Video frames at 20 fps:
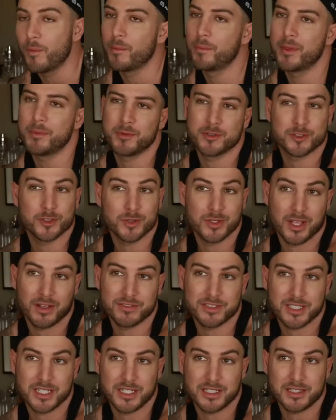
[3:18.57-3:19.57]
Well, people do love
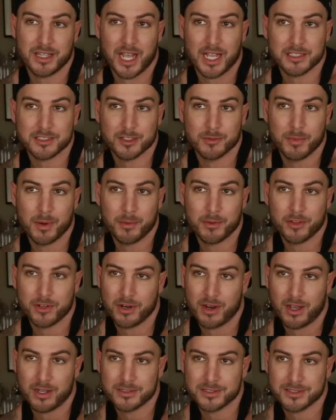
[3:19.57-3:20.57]
to eat that, so maybe they're
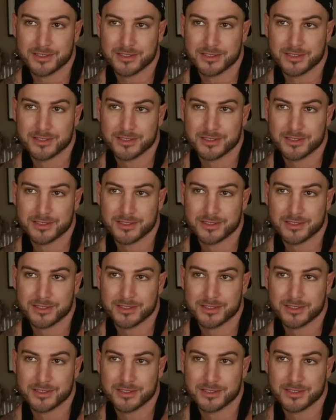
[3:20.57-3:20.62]
onto